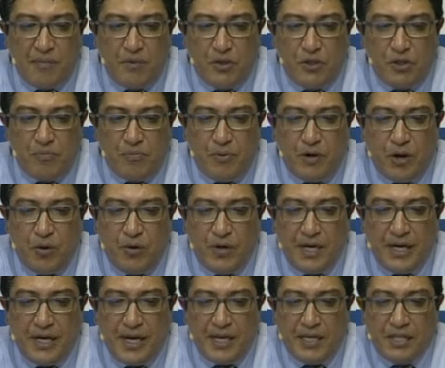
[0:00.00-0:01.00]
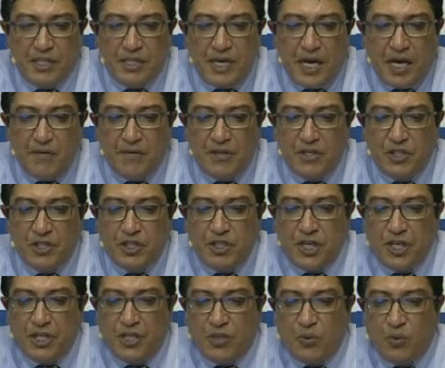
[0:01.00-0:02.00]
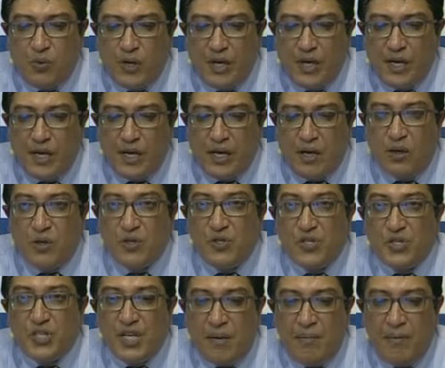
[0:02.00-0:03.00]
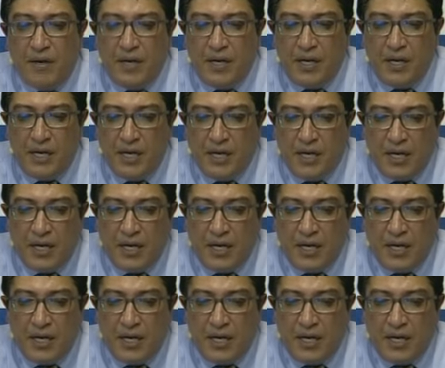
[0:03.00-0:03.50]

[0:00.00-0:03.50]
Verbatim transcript: Miss Brody and Tyrants Jet were stubborn